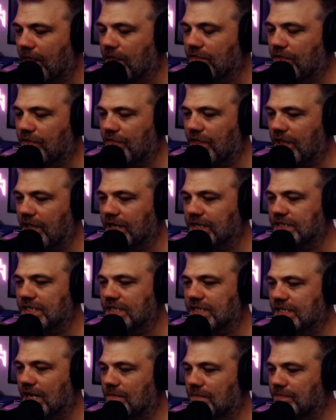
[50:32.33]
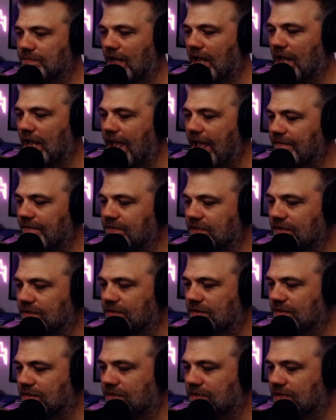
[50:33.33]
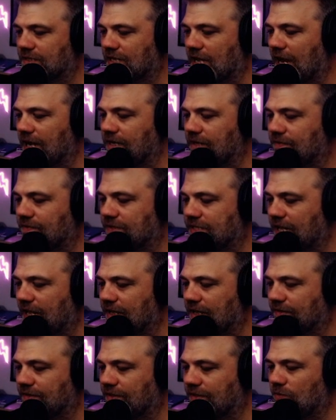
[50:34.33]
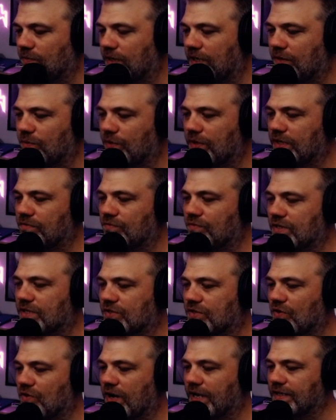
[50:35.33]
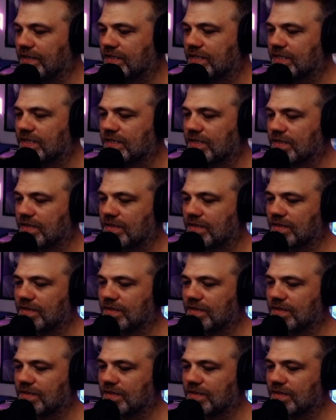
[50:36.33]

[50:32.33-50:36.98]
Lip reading: the thing is that I have to kind of stay a little bit within restraints.